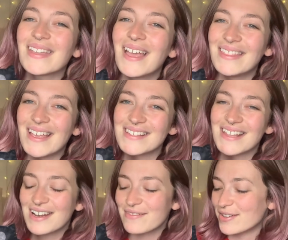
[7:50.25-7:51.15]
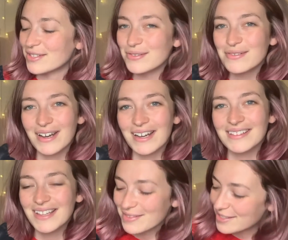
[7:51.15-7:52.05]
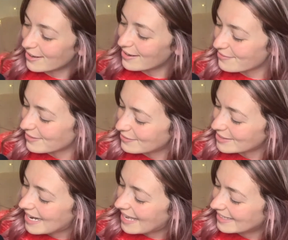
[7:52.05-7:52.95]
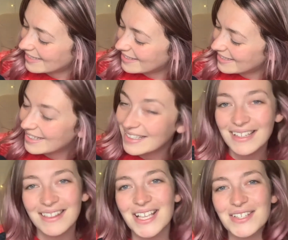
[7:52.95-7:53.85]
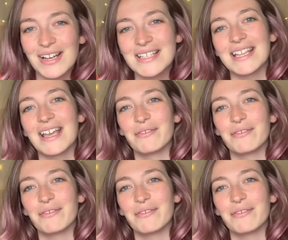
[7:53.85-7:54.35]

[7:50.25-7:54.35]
And that's the end of our story. That was so lovely, wasn't it? Thanks for listening,